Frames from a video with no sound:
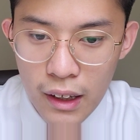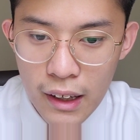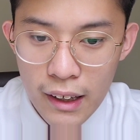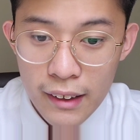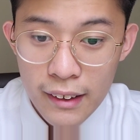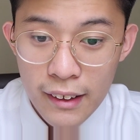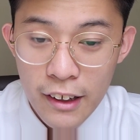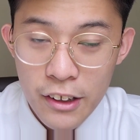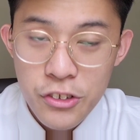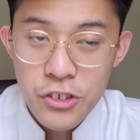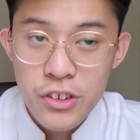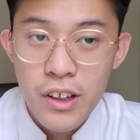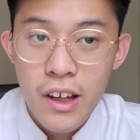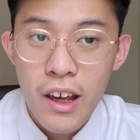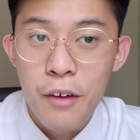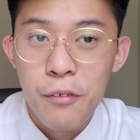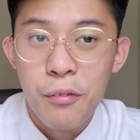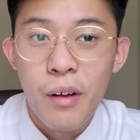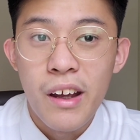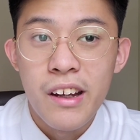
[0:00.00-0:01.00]
And I actually
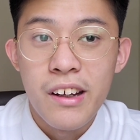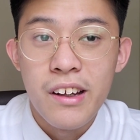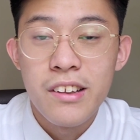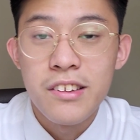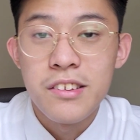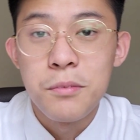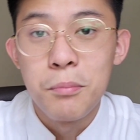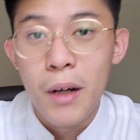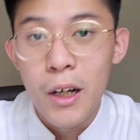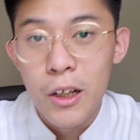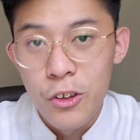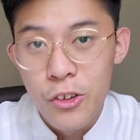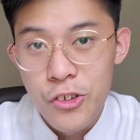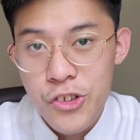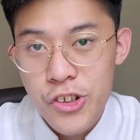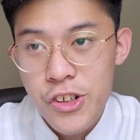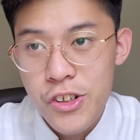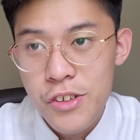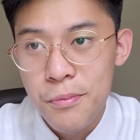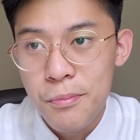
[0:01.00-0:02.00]
have AS
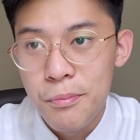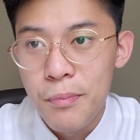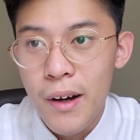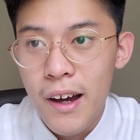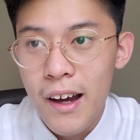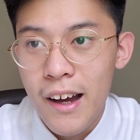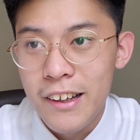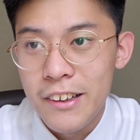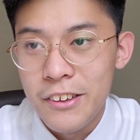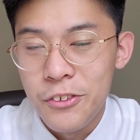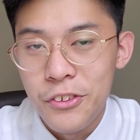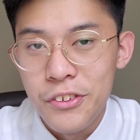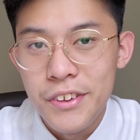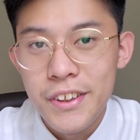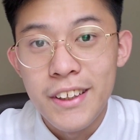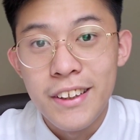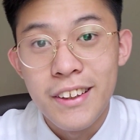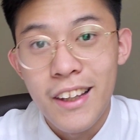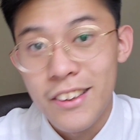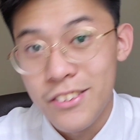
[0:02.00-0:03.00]
biology, but I
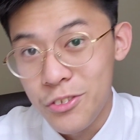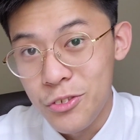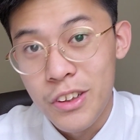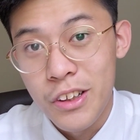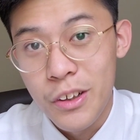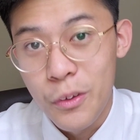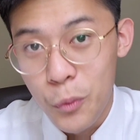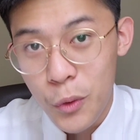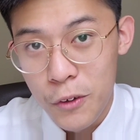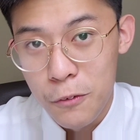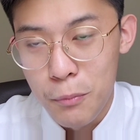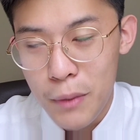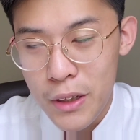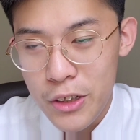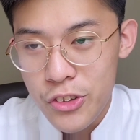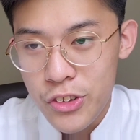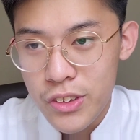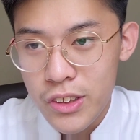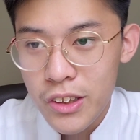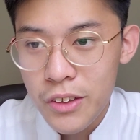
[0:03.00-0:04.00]
don't think that's really worth
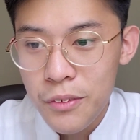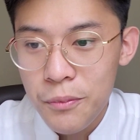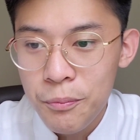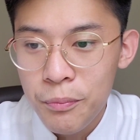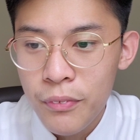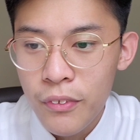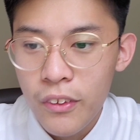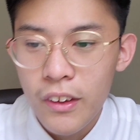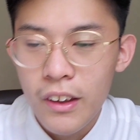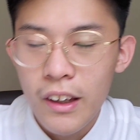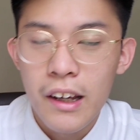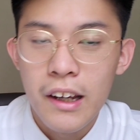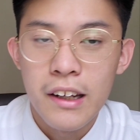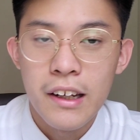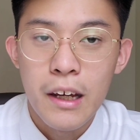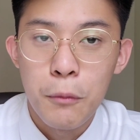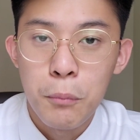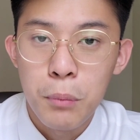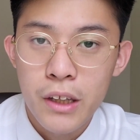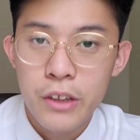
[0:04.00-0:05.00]
mentioning.
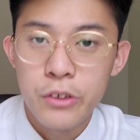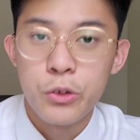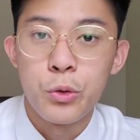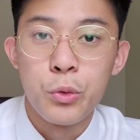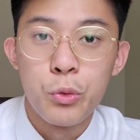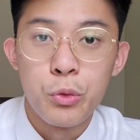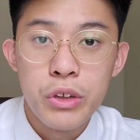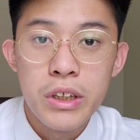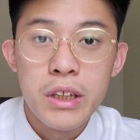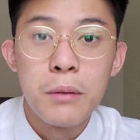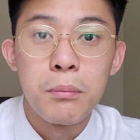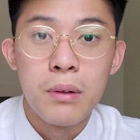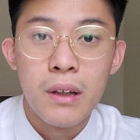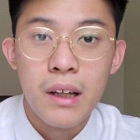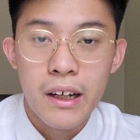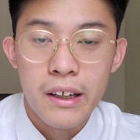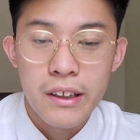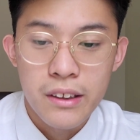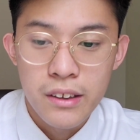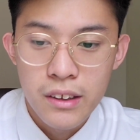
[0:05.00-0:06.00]
And I plan to
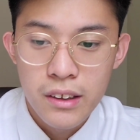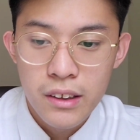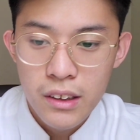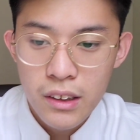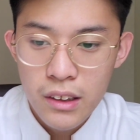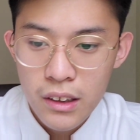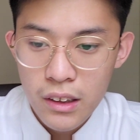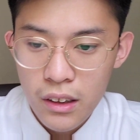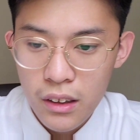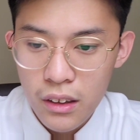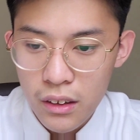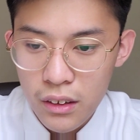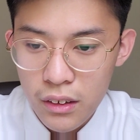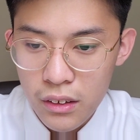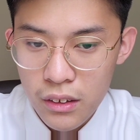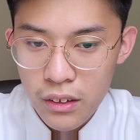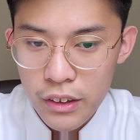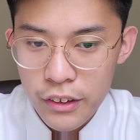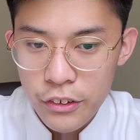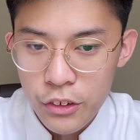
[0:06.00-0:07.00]
reapply
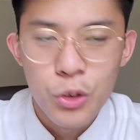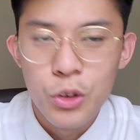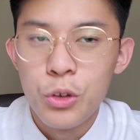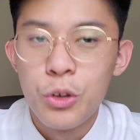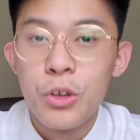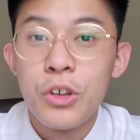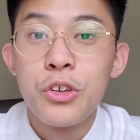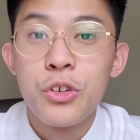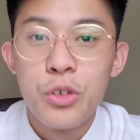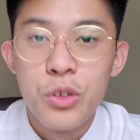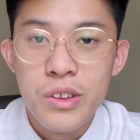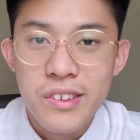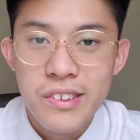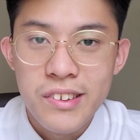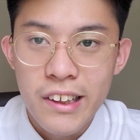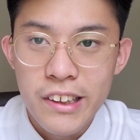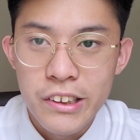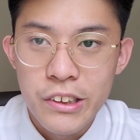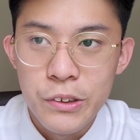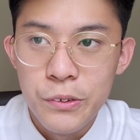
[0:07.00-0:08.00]
in 2023
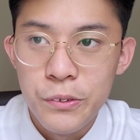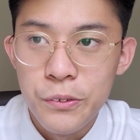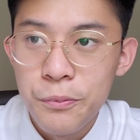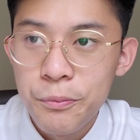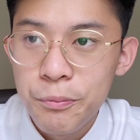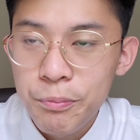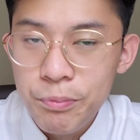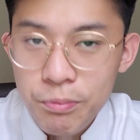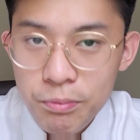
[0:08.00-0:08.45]
cycle.